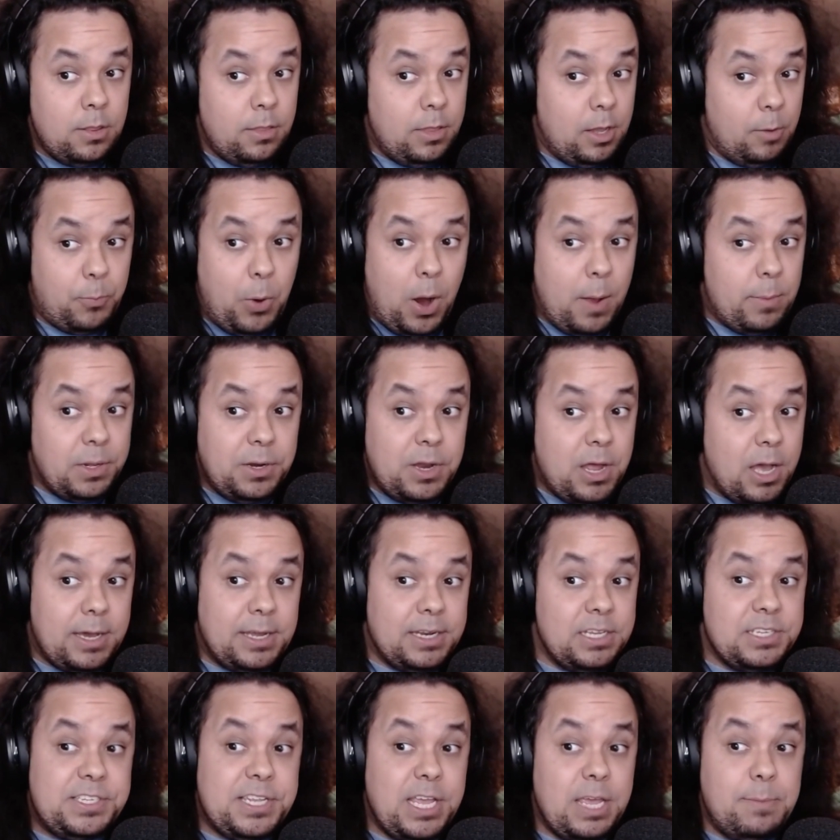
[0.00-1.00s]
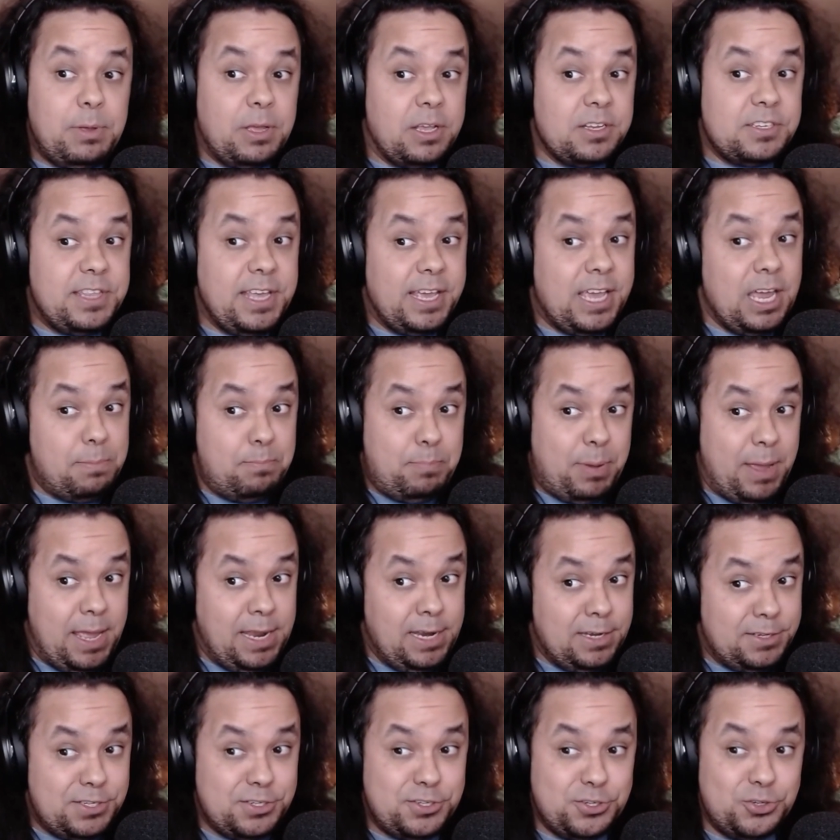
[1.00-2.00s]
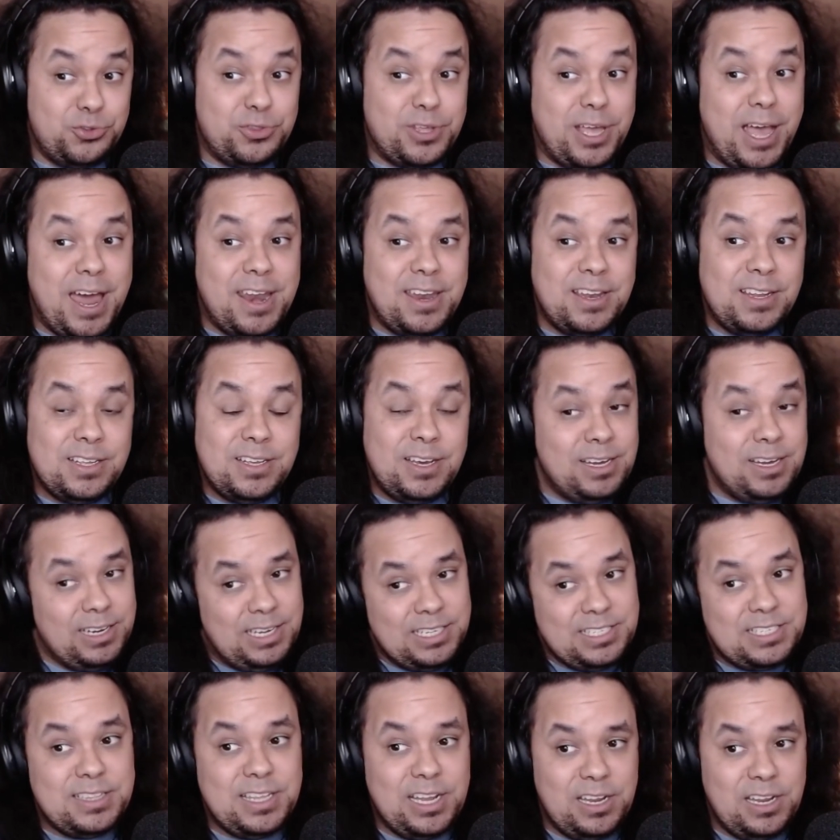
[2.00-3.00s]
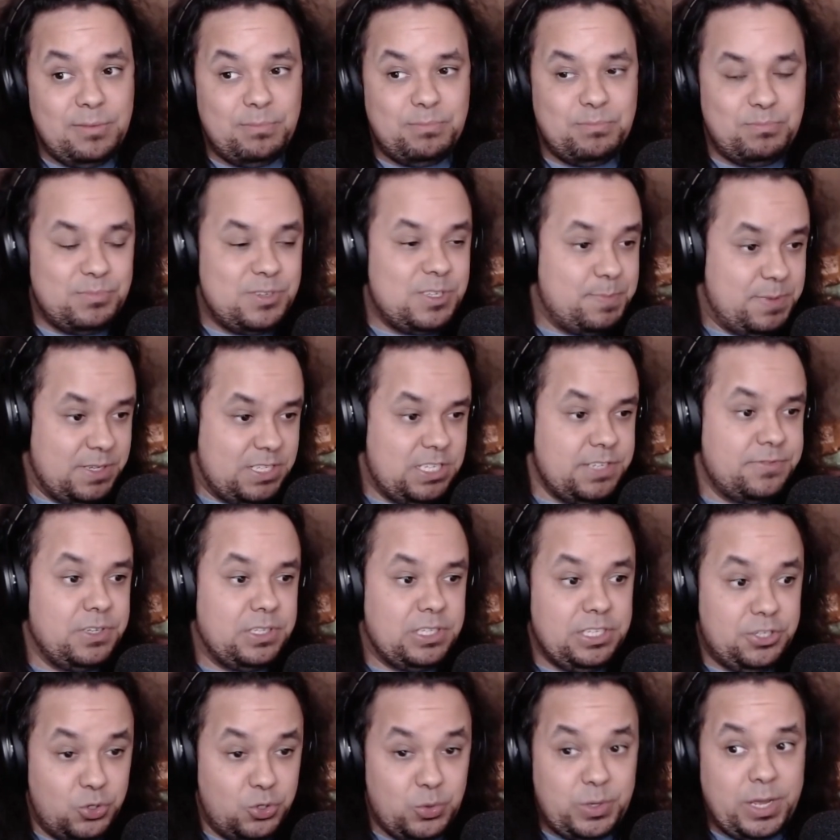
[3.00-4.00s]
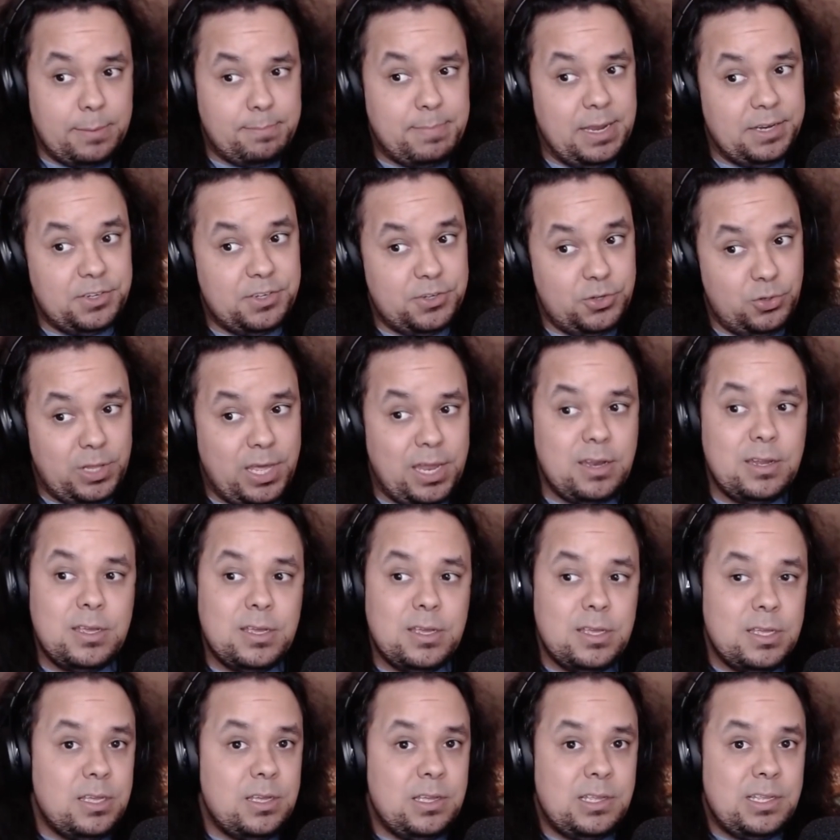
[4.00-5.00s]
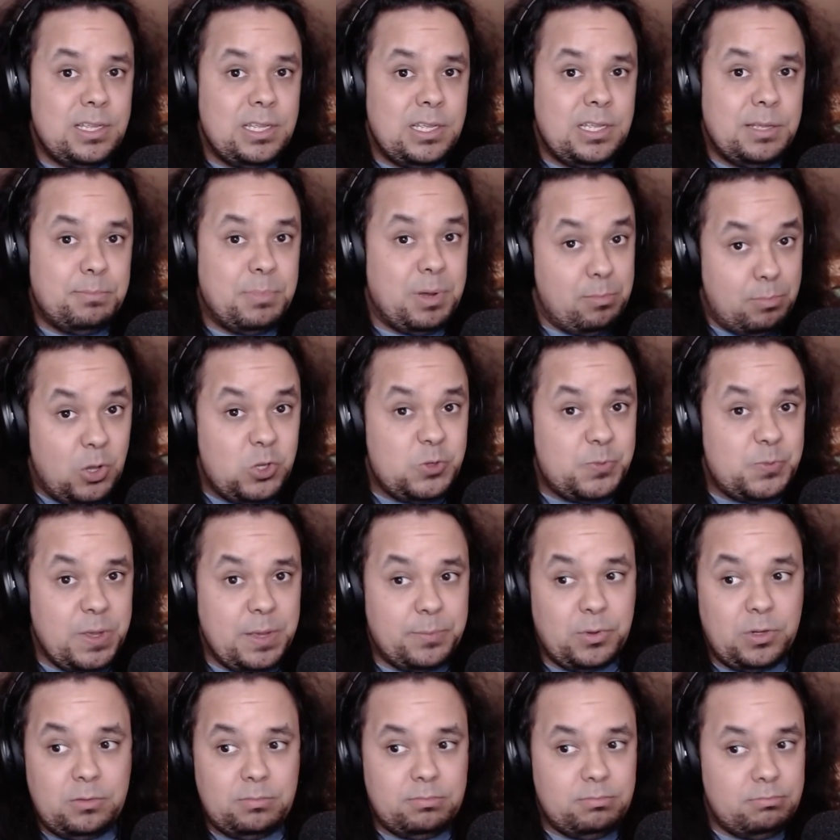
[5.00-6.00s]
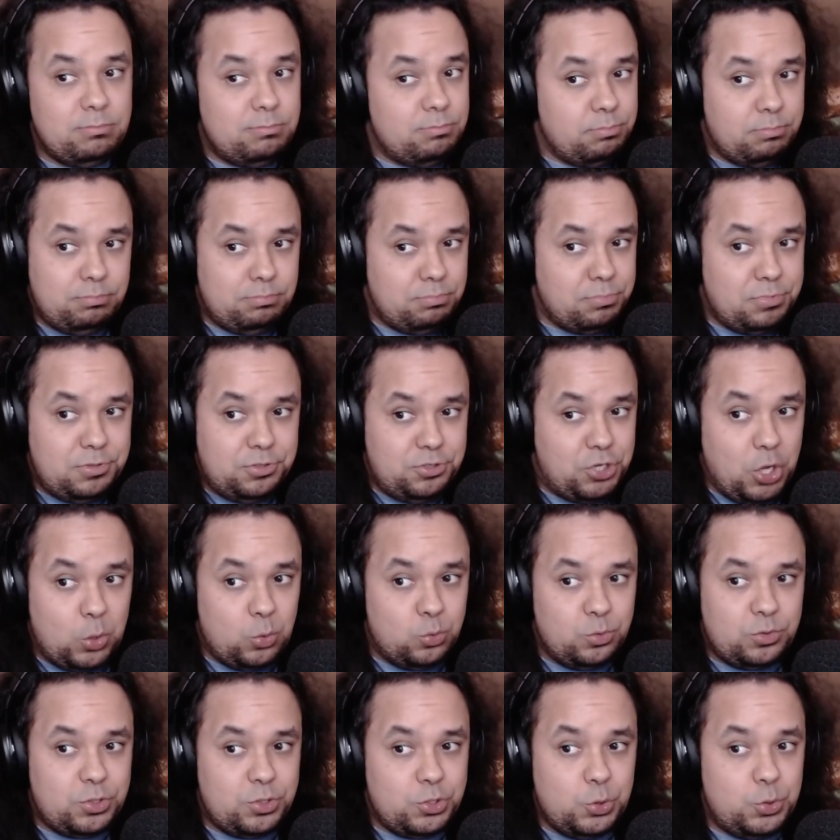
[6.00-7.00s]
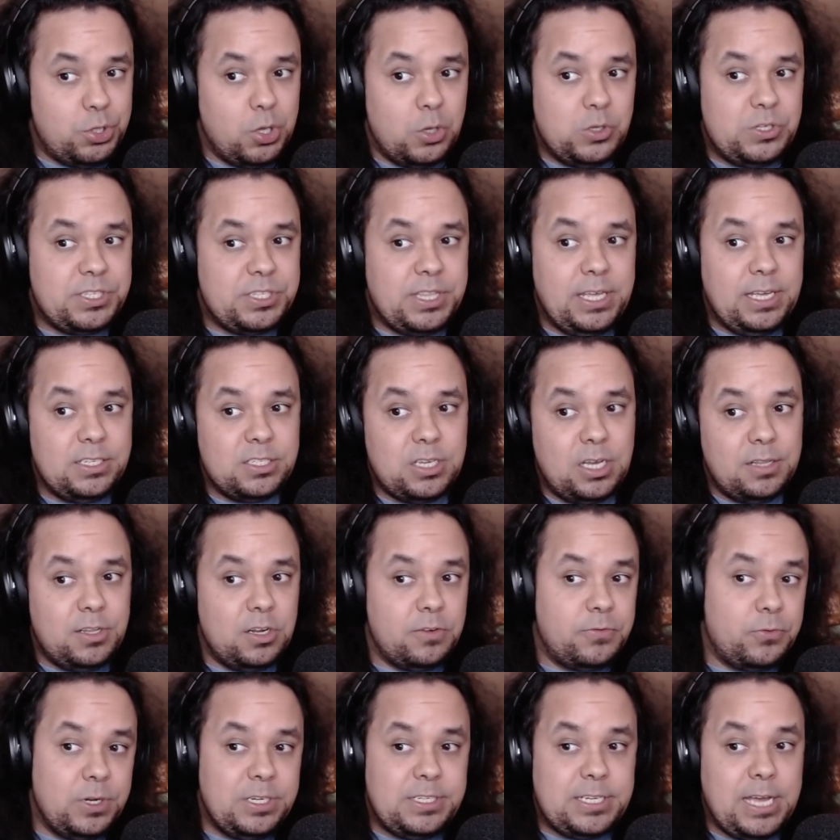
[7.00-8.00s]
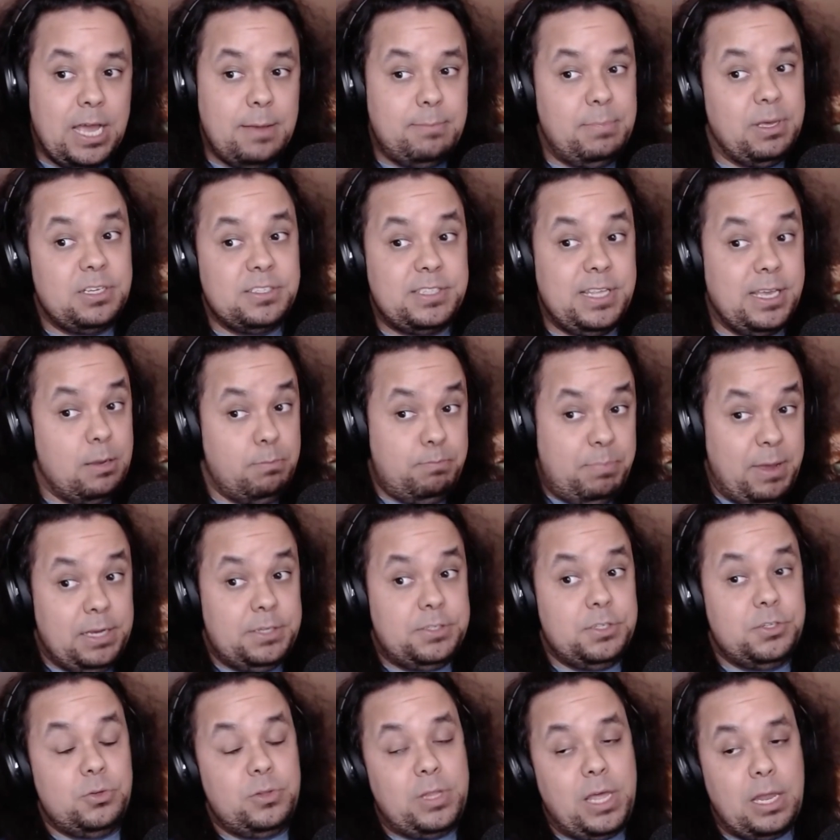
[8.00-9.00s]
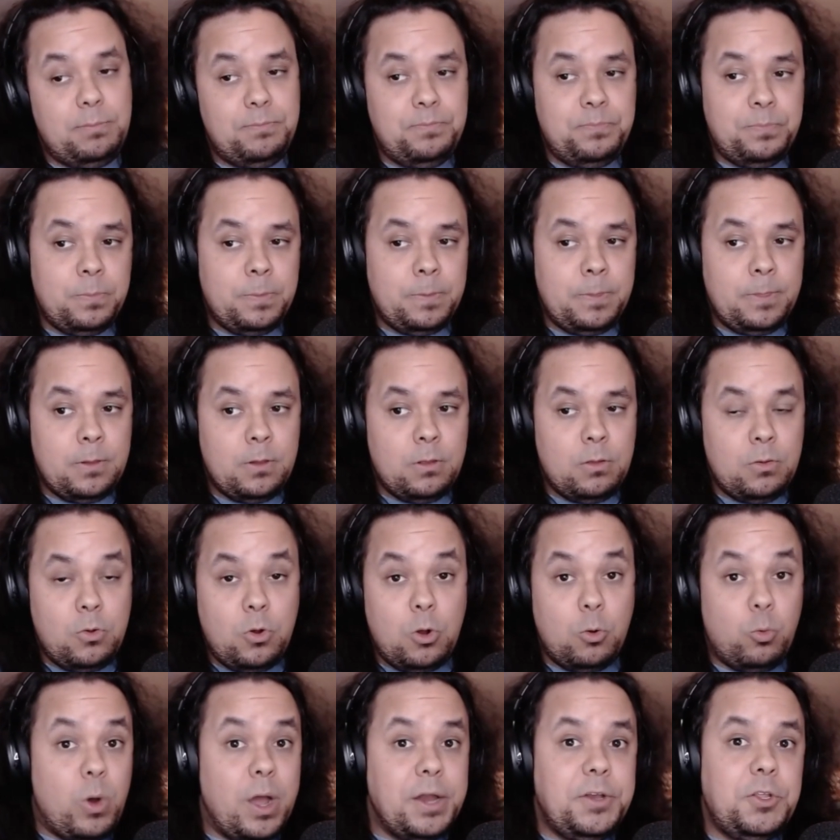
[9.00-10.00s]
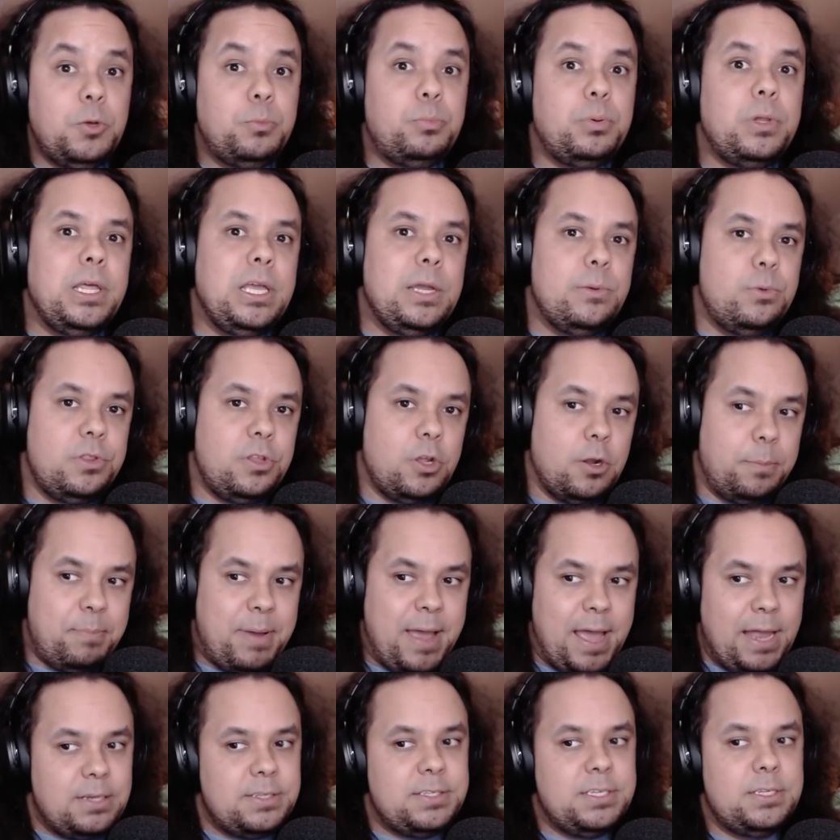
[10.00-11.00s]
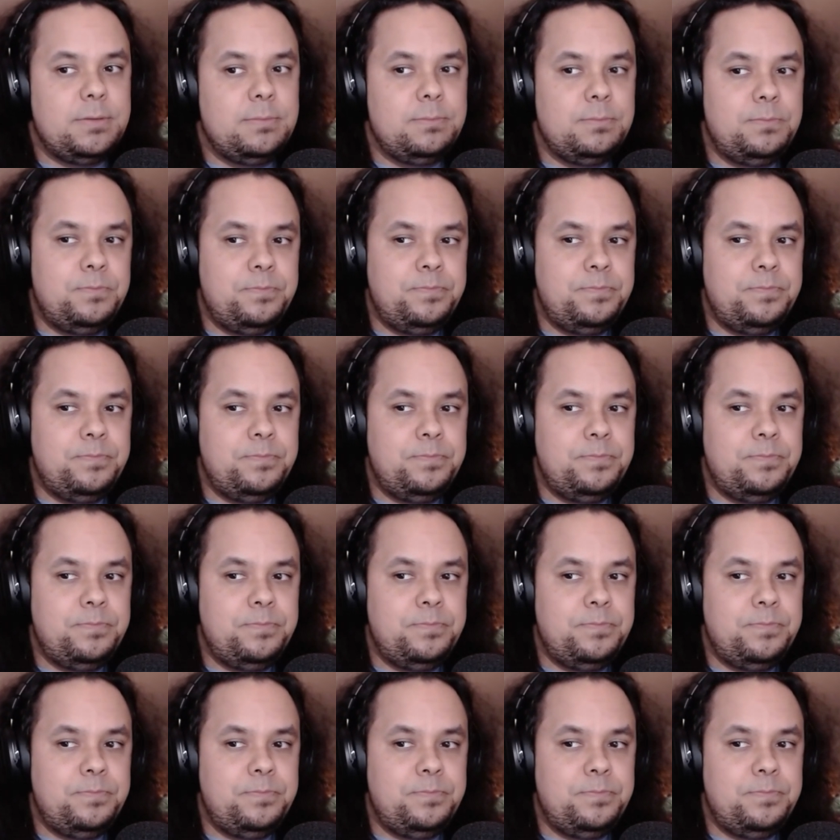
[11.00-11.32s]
They're probably not going to say because they get paid to do that, unless they specifically do get paid to do that. But most people don't do those things on their free time because they get paid to do that. Or why do you play with your pet?